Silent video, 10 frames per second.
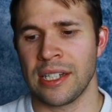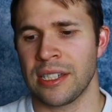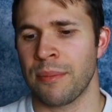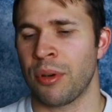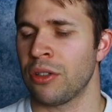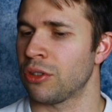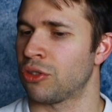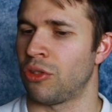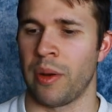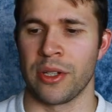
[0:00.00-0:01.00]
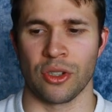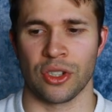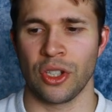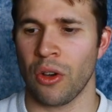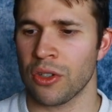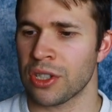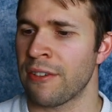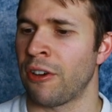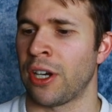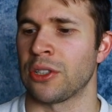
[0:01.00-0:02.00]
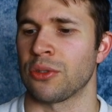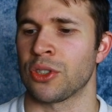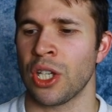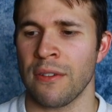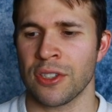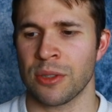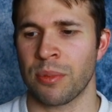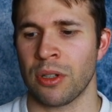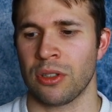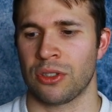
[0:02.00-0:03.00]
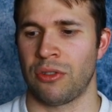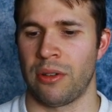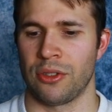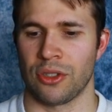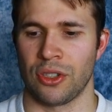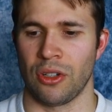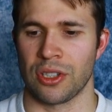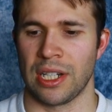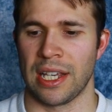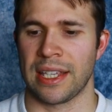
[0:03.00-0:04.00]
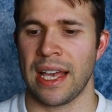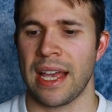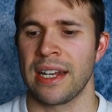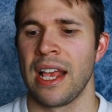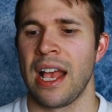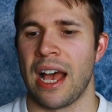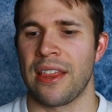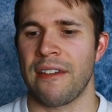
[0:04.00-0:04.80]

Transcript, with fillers: Lending products growing just nicely, financial services products growing just nicely again.